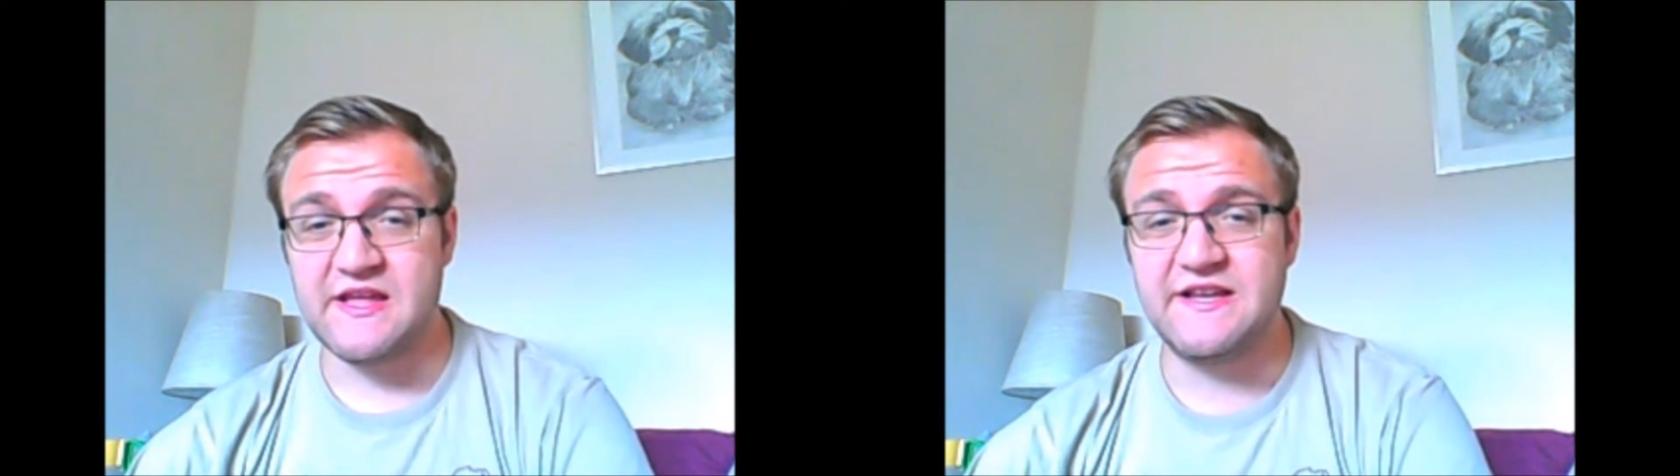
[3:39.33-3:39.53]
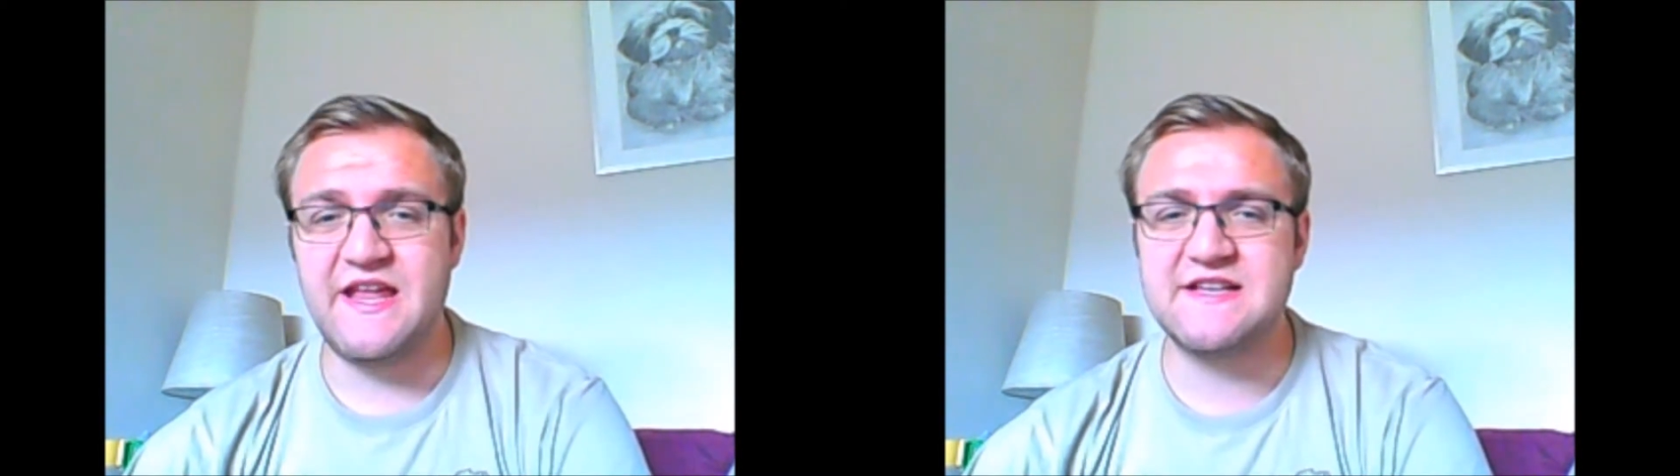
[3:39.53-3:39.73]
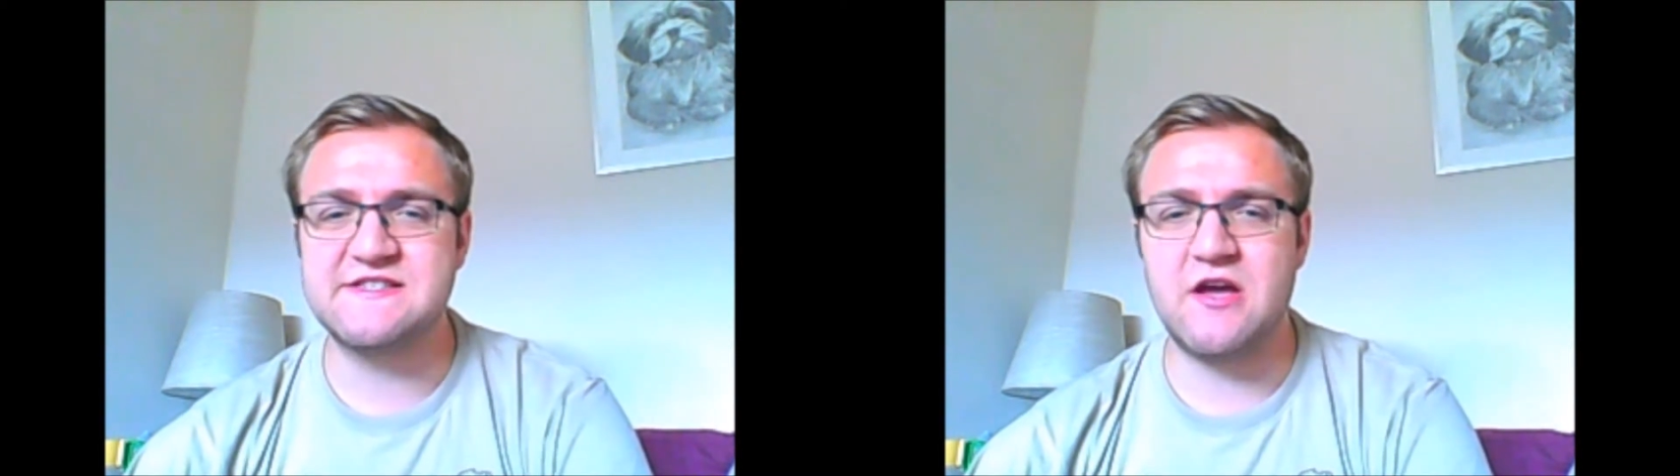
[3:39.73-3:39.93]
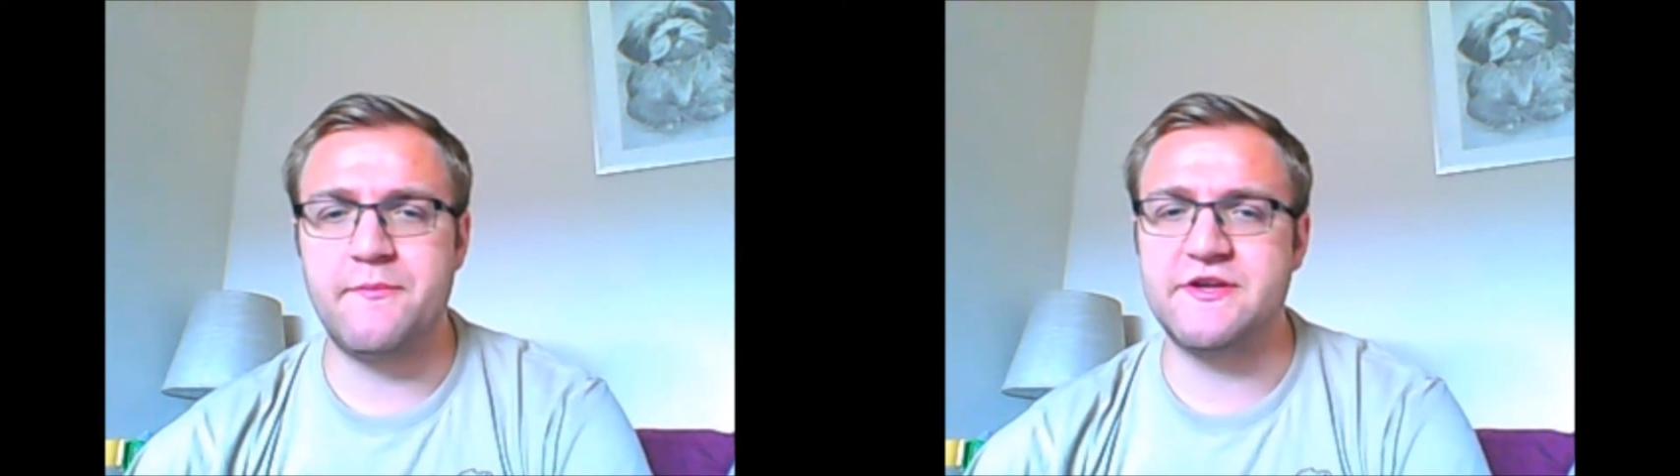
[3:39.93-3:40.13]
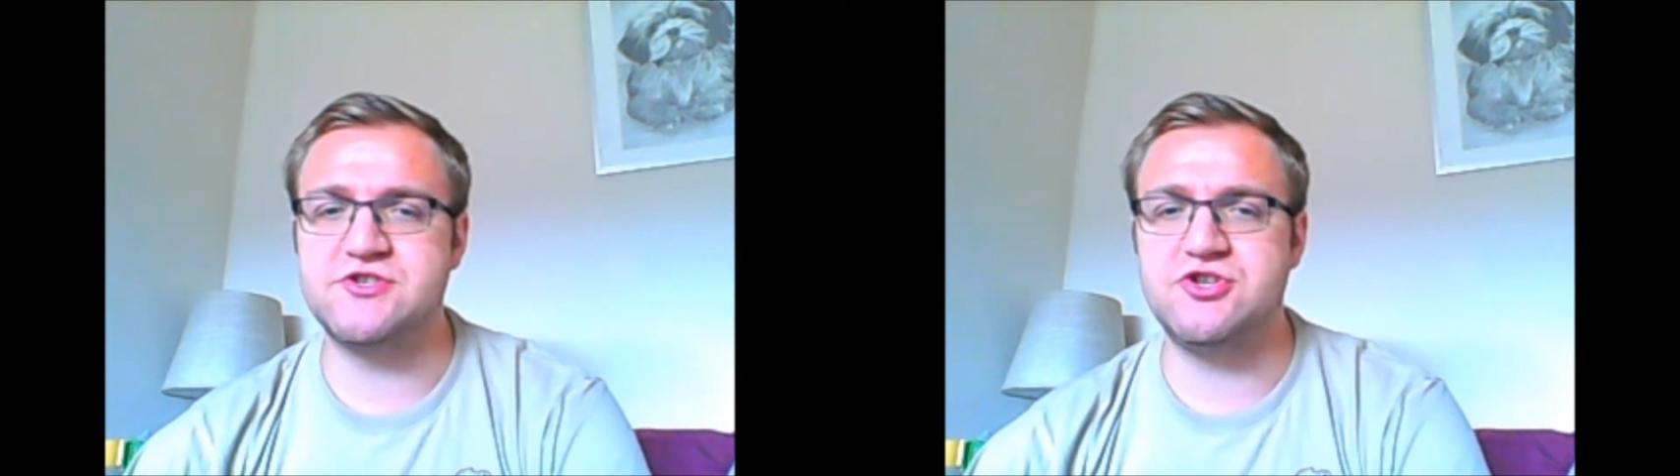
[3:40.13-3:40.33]
Next up
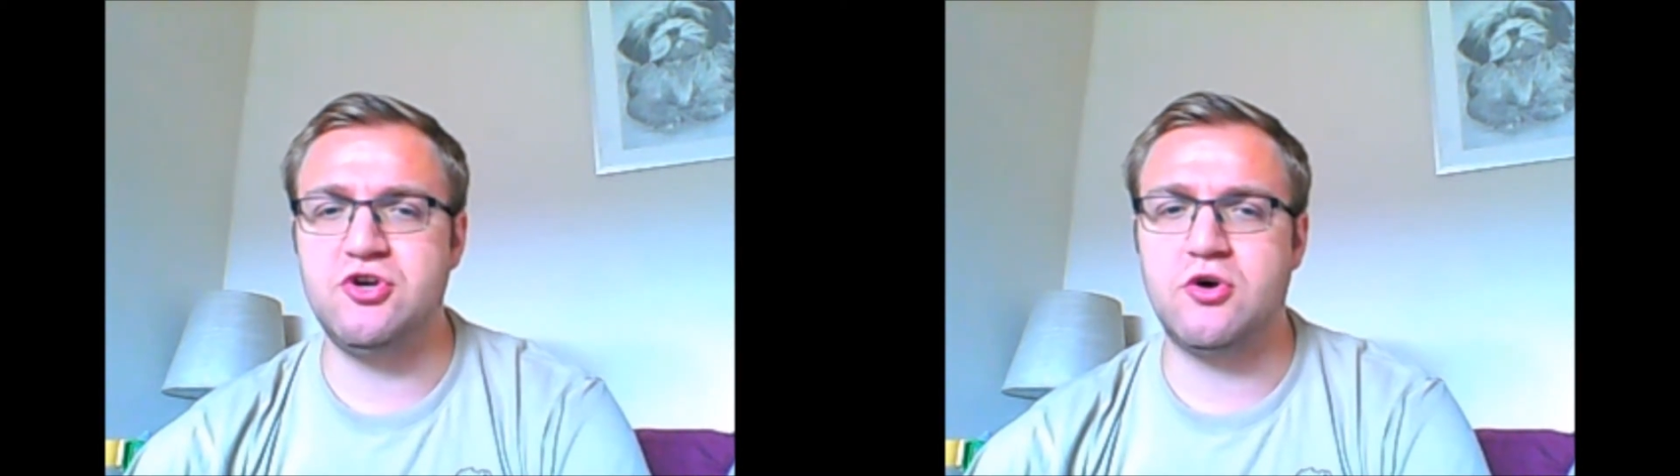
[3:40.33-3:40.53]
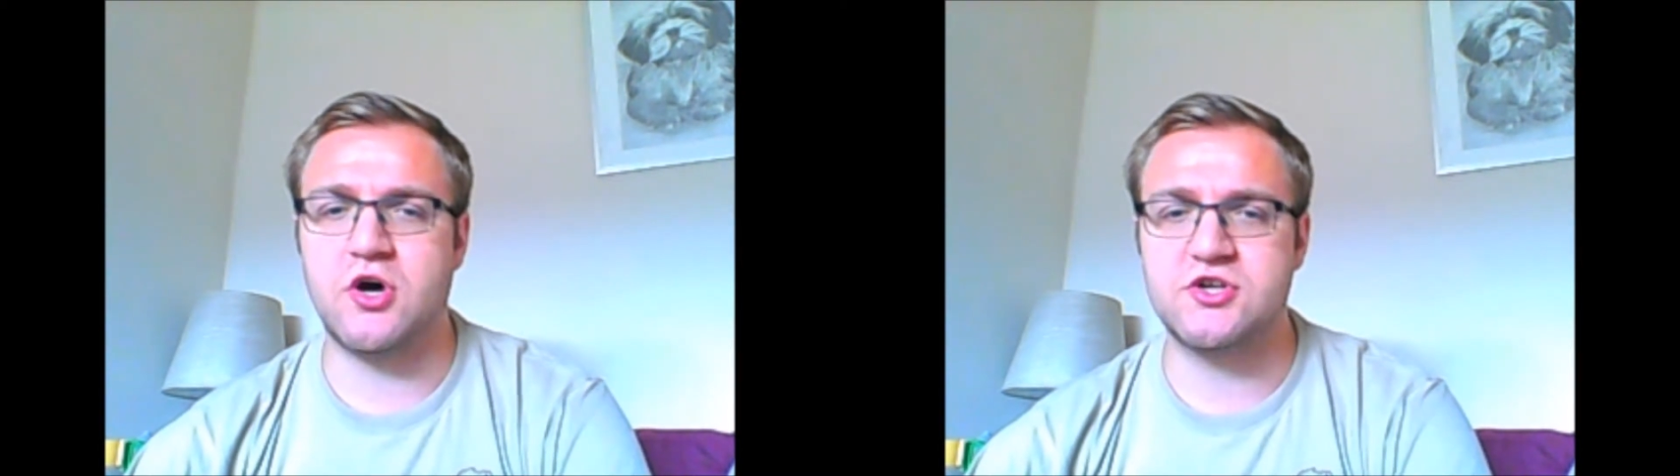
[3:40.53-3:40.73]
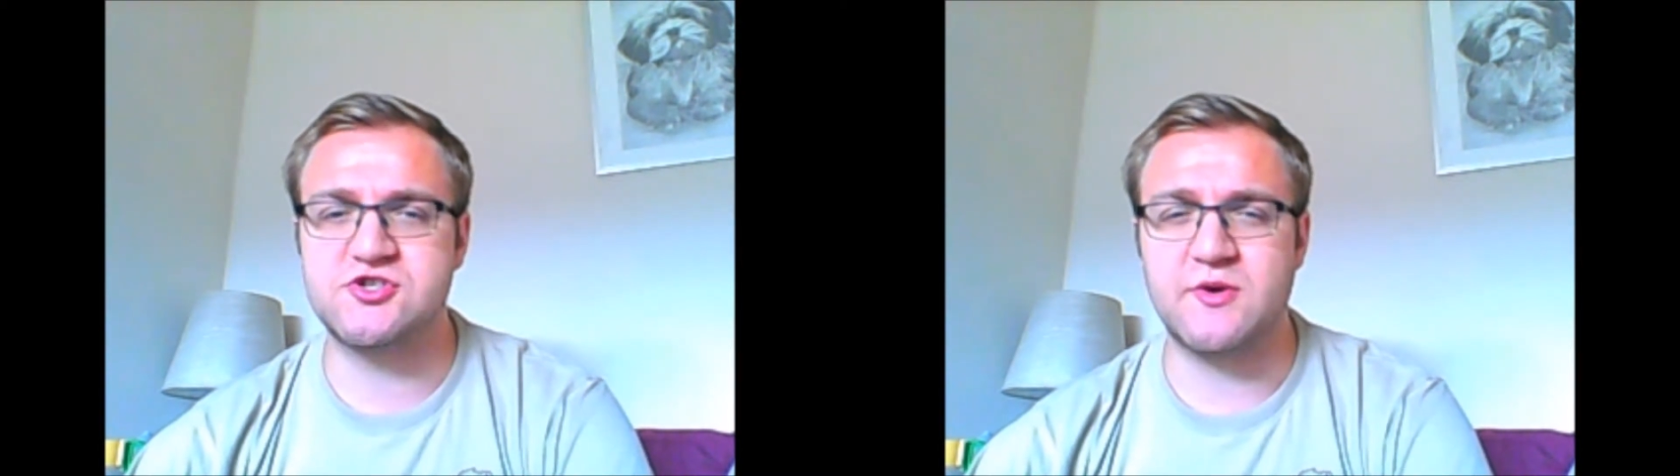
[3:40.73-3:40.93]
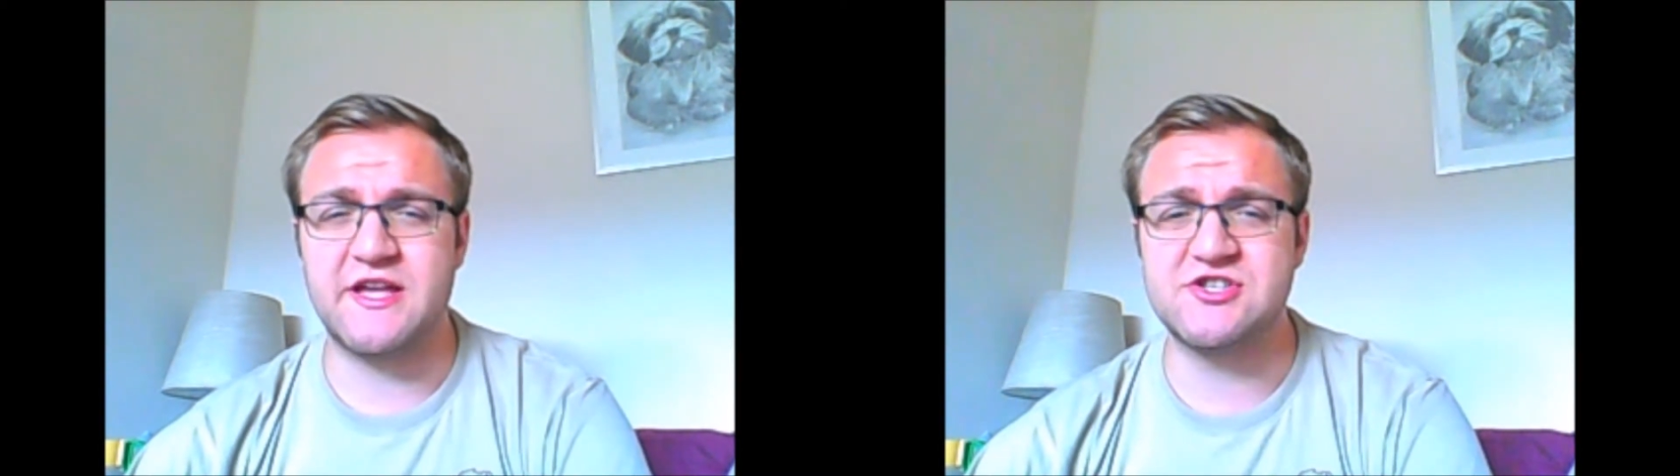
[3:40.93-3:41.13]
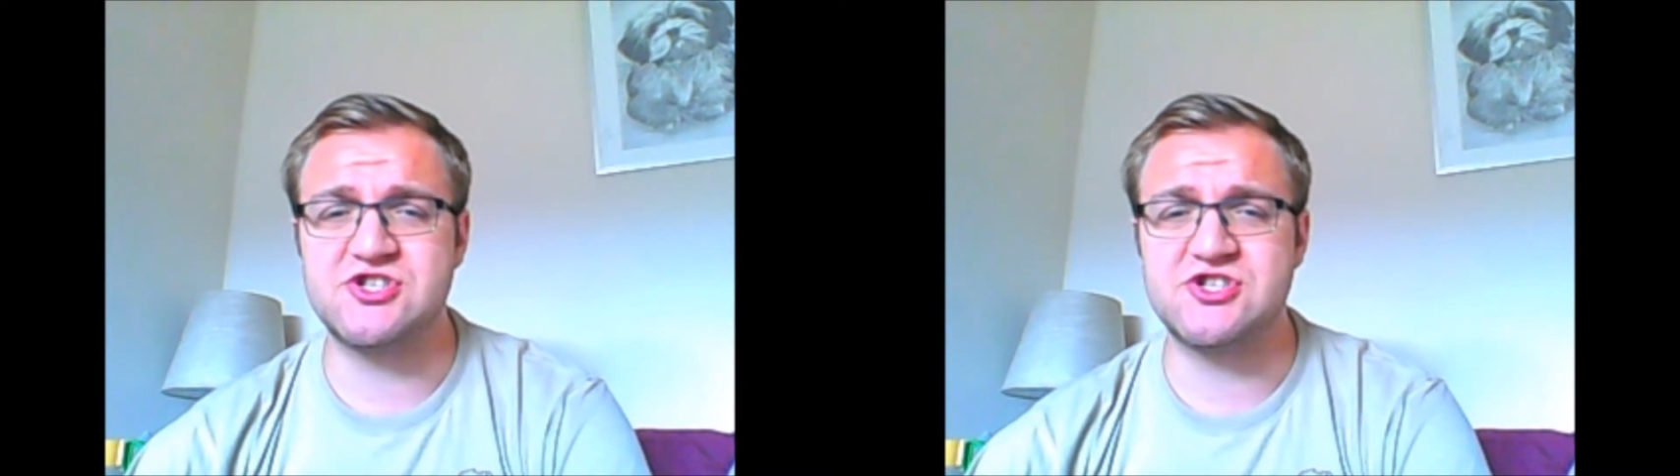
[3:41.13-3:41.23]
is Newcastle against